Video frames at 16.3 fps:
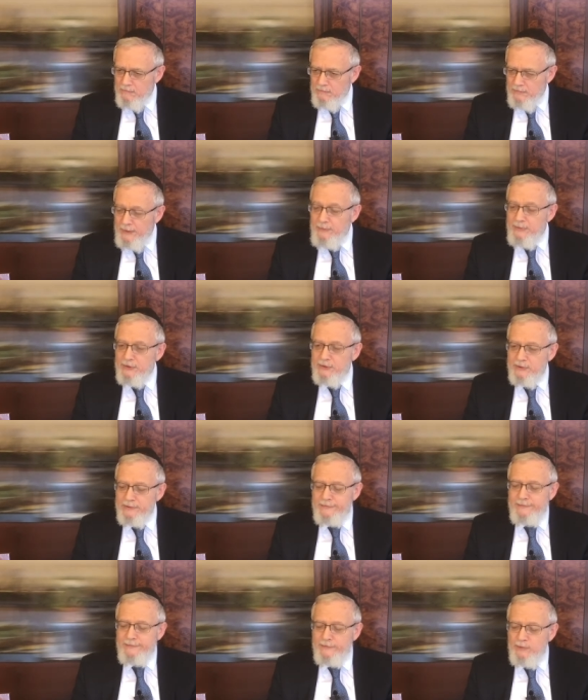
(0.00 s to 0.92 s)
he
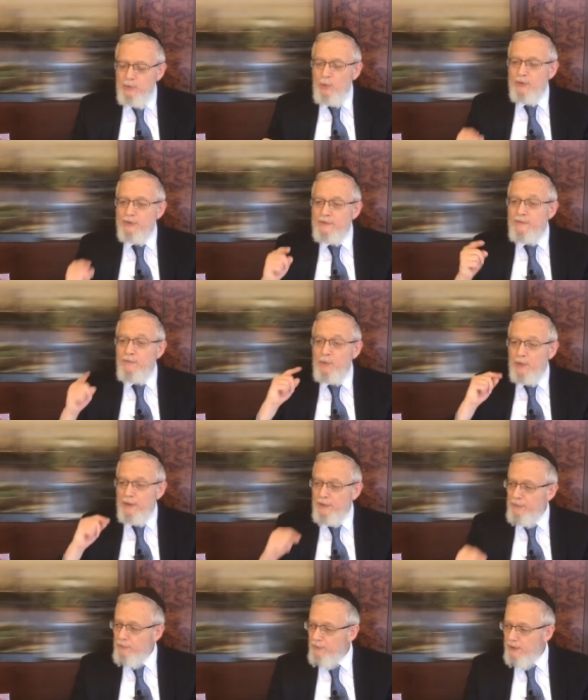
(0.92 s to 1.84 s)
was
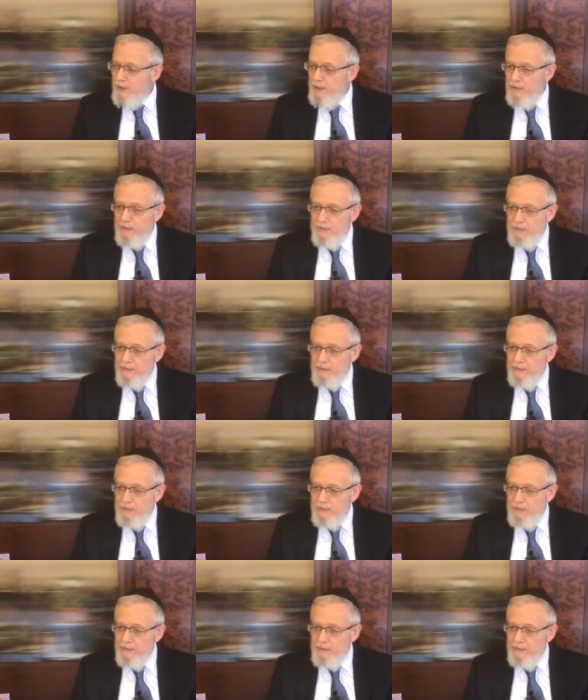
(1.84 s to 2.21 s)
243.